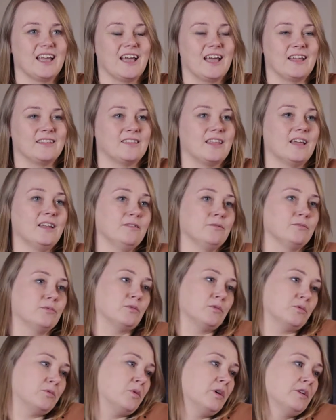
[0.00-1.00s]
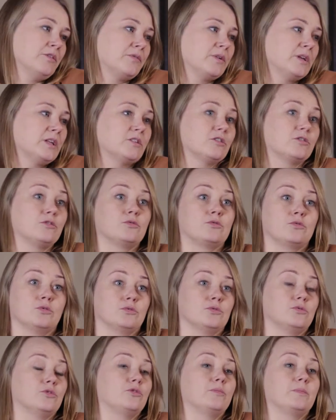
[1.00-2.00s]
And then one thing is
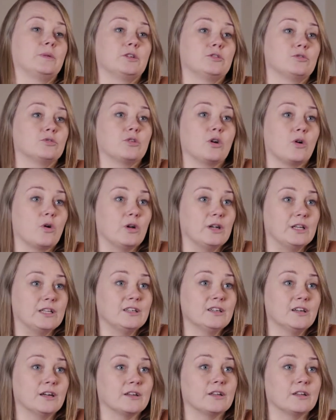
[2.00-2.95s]
to speak to your colleague,